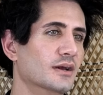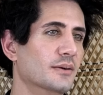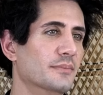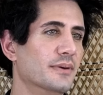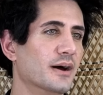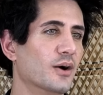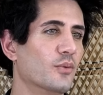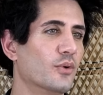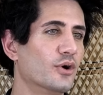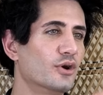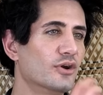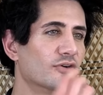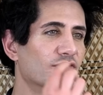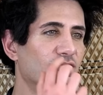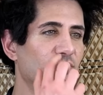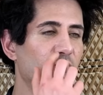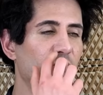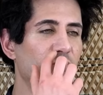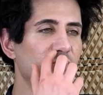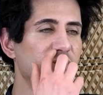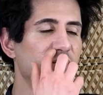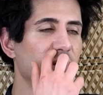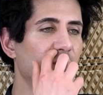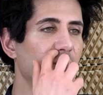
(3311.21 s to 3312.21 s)
But I wonder if
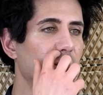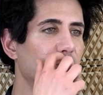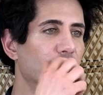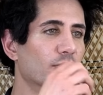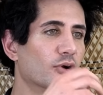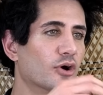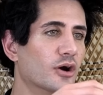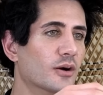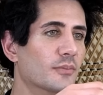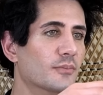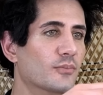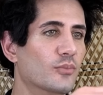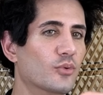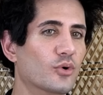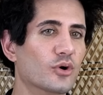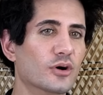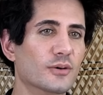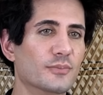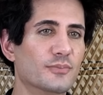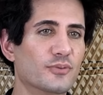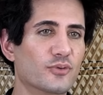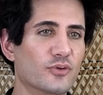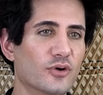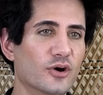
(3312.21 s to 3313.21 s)
some people are more
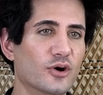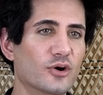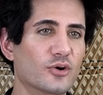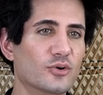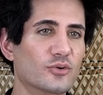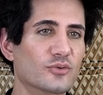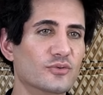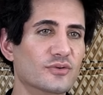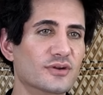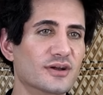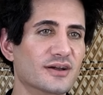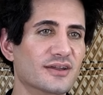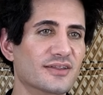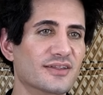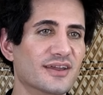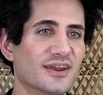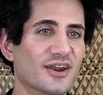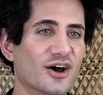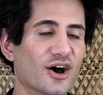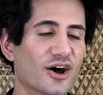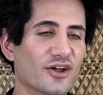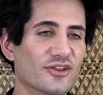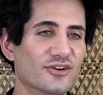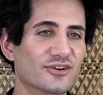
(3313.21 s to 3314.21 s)
prone than
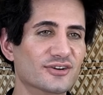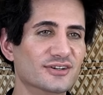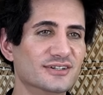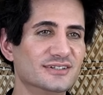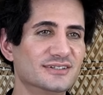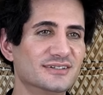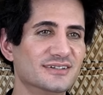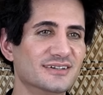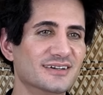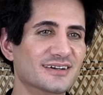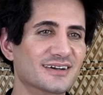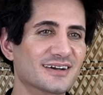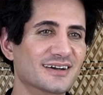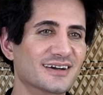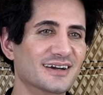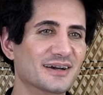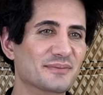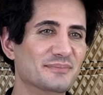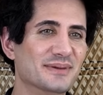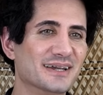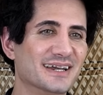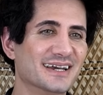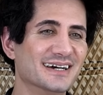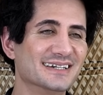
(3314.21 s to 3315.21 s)
others
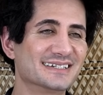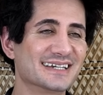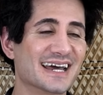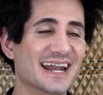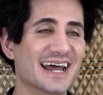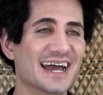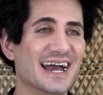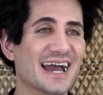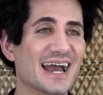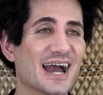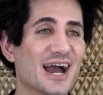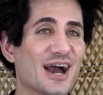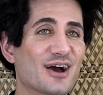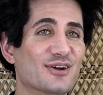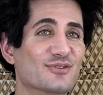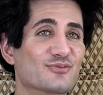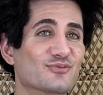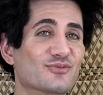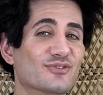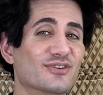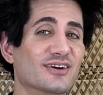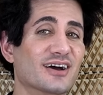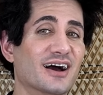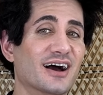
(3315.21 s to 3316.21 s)
because, and I
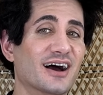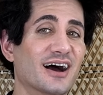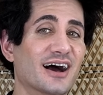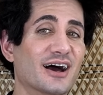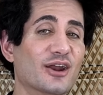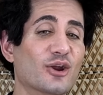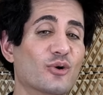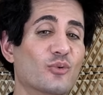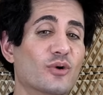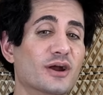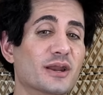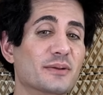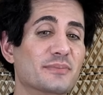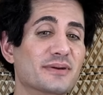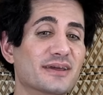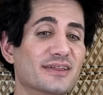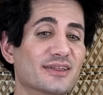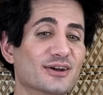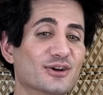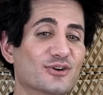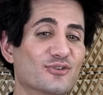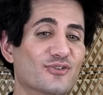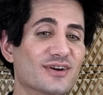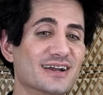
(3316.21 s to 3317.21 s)
don't want to be
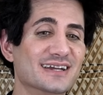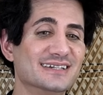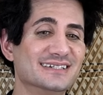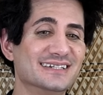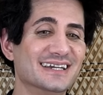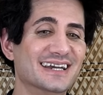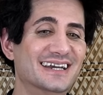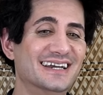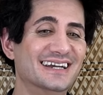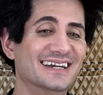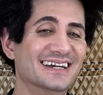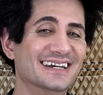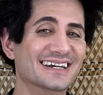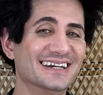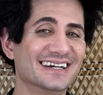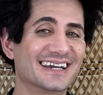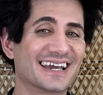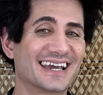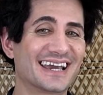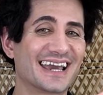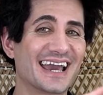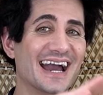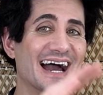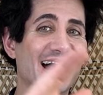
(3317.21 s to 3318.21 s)
the crazy
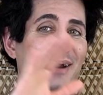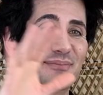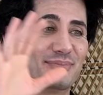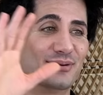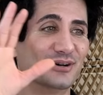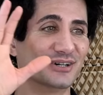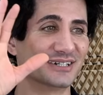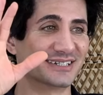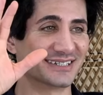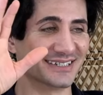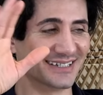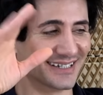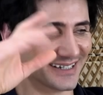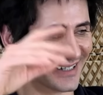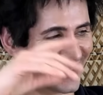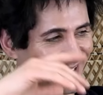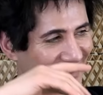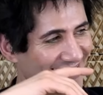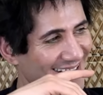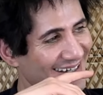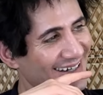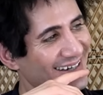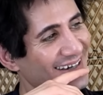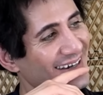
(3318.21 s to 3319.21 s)
cat person
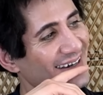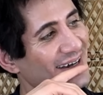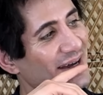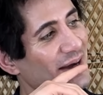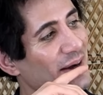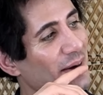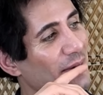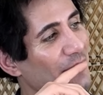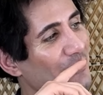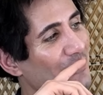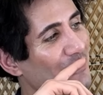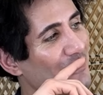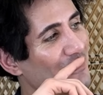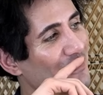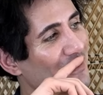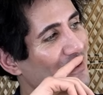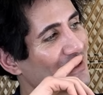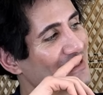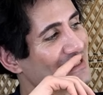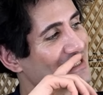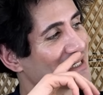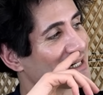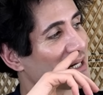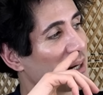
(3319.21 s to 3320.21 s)

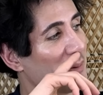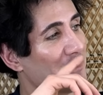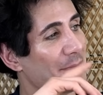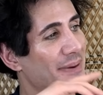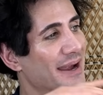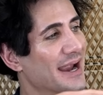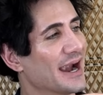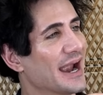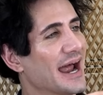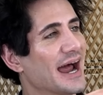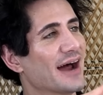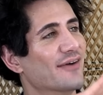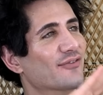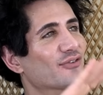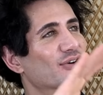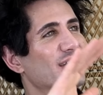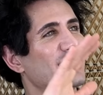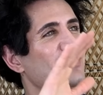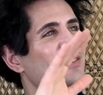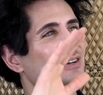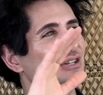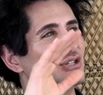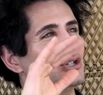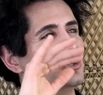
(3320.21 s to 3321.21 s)
to compare, ever
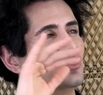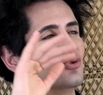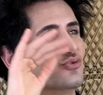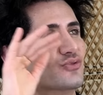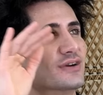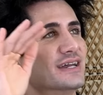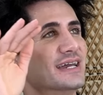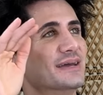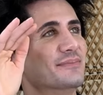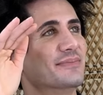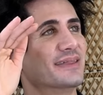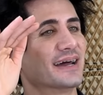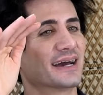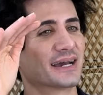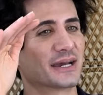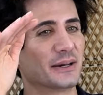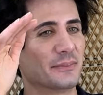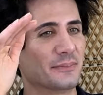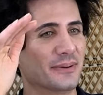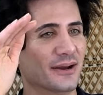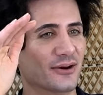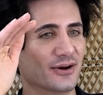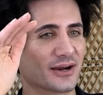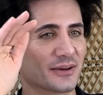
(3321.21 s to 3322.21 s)
even dream that
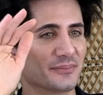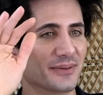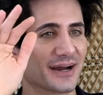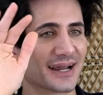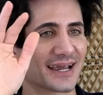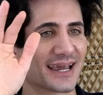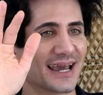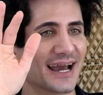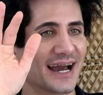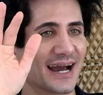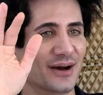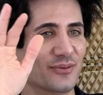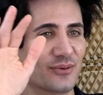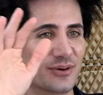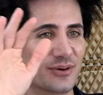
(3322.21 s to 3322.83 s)
comparing my cat